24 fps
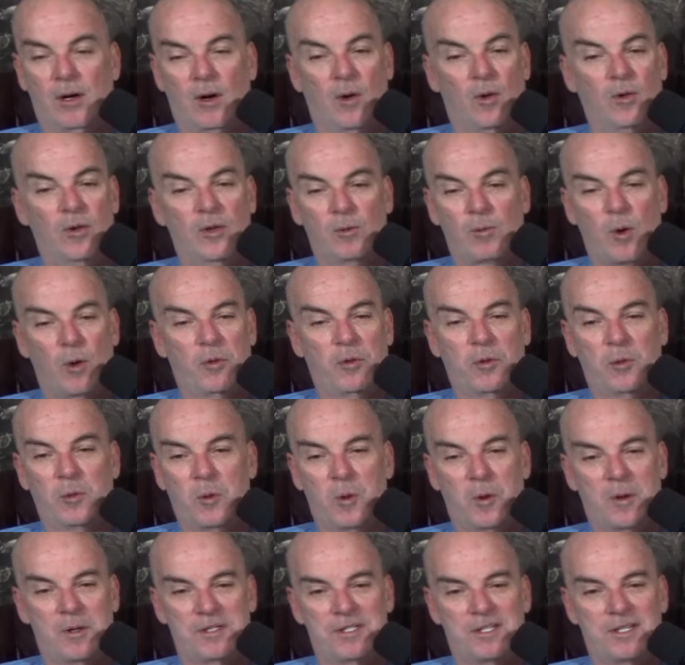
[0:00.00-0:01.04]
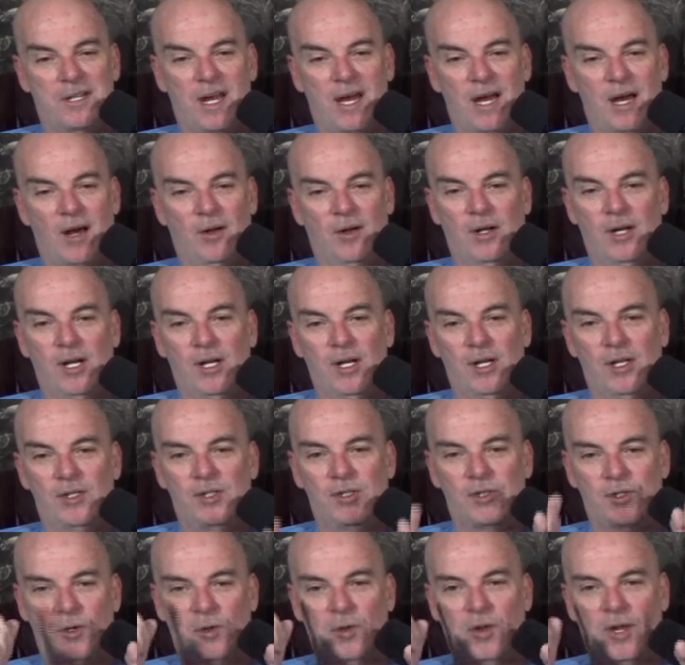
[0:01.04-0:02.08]
only wrote the words down
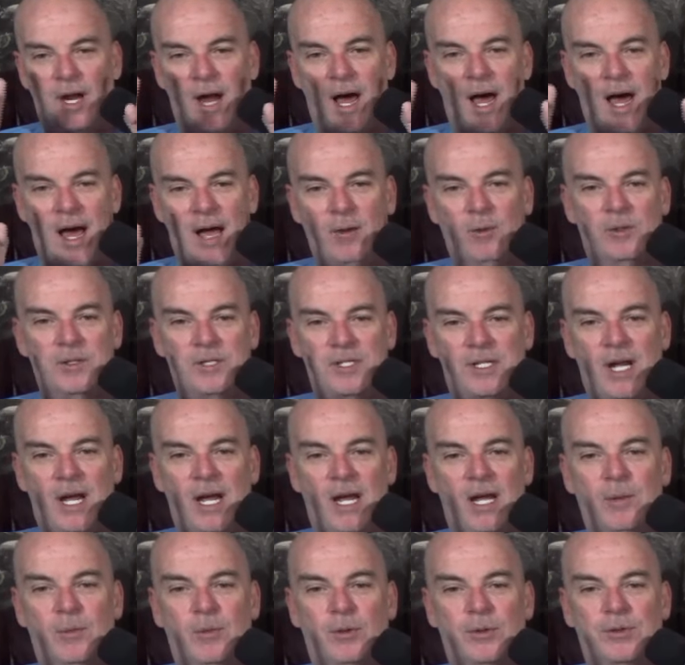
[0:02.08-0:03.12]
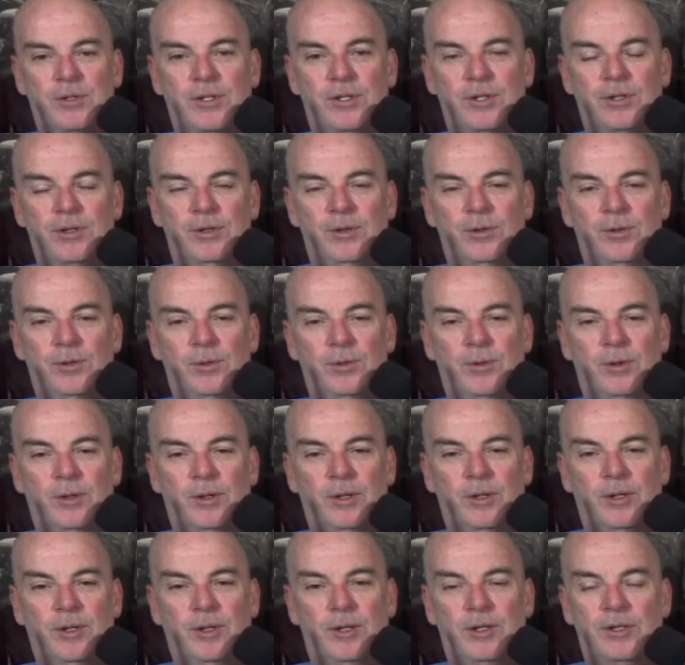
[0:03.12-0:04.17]
so that I was able to
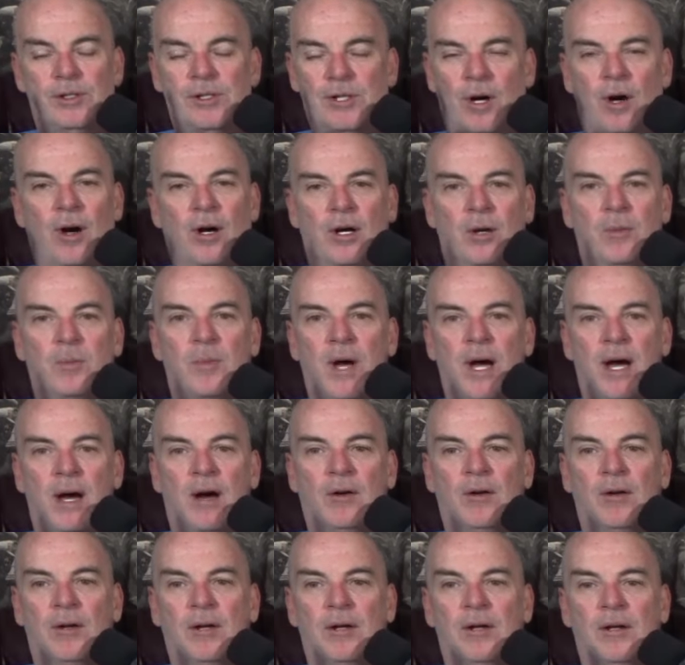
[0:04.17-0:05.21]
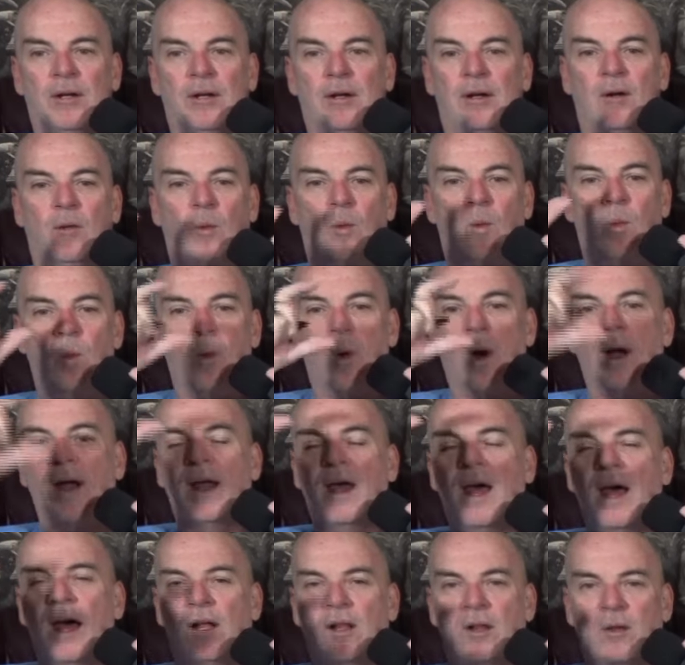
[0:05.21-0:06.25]
talk about what
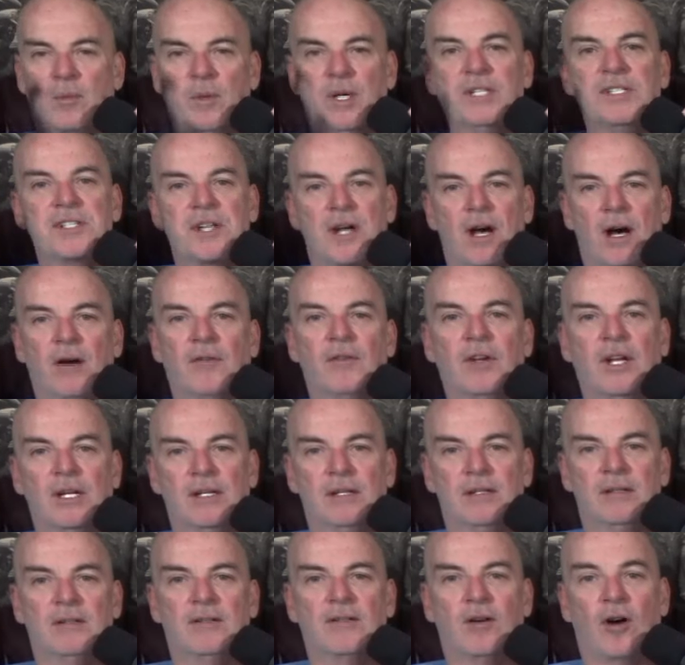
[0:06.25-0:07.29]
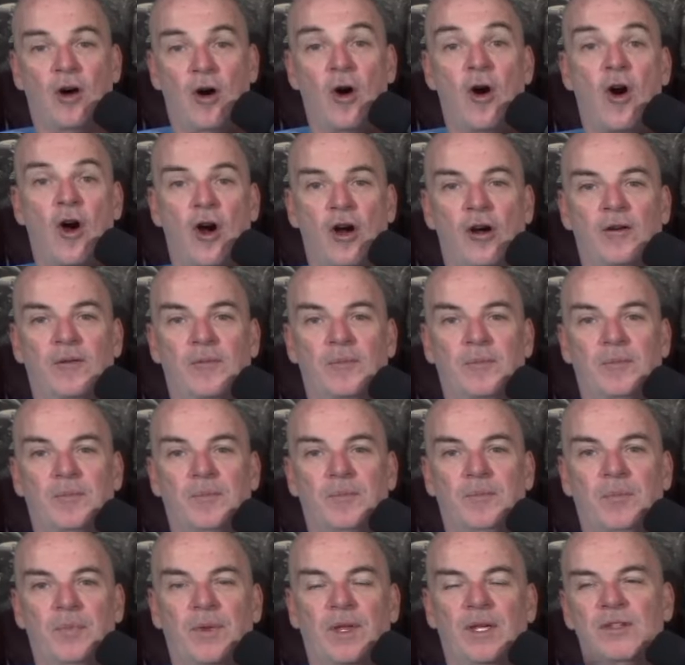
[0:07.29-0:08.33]
elements of it are.
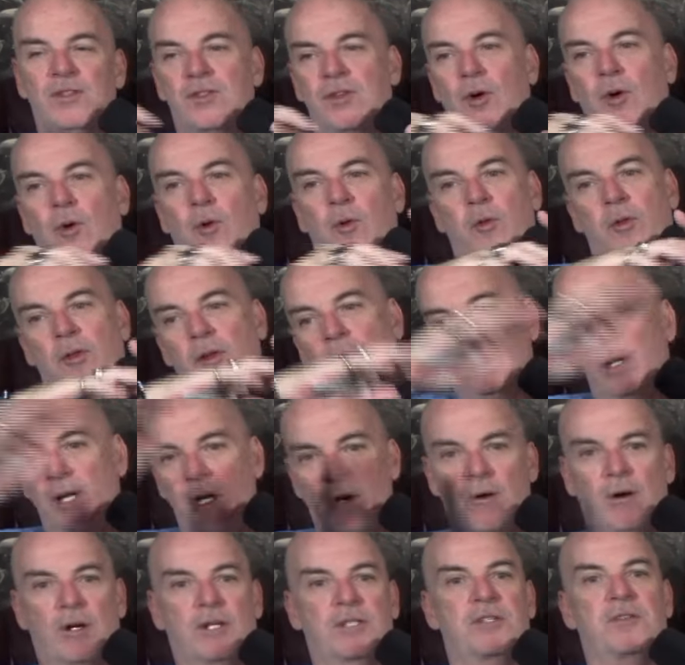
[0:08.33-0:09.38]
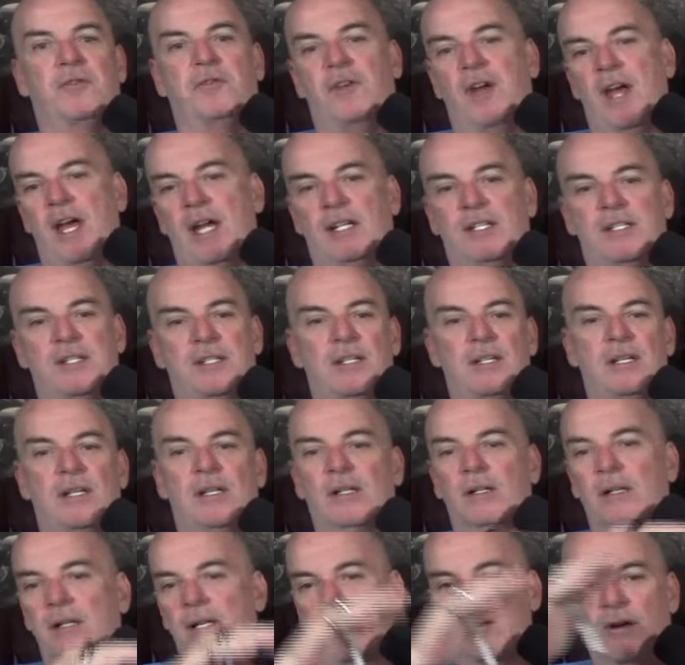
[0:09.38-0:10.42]
So the lyrics are fantasy,
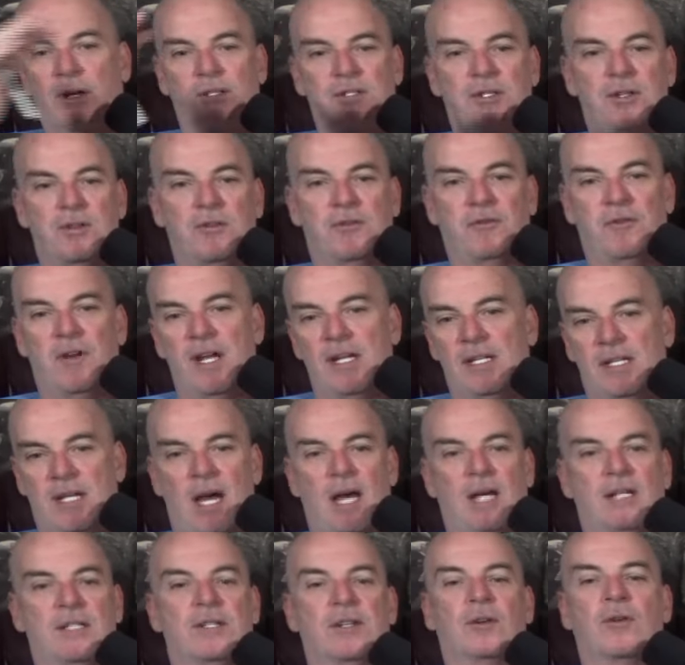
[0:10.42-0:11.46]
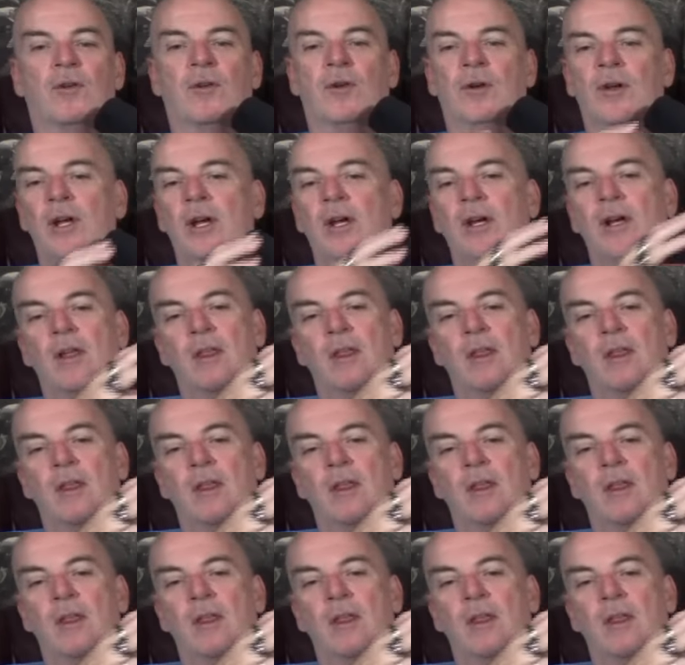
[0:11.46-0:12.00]
the lyrics are fantastical,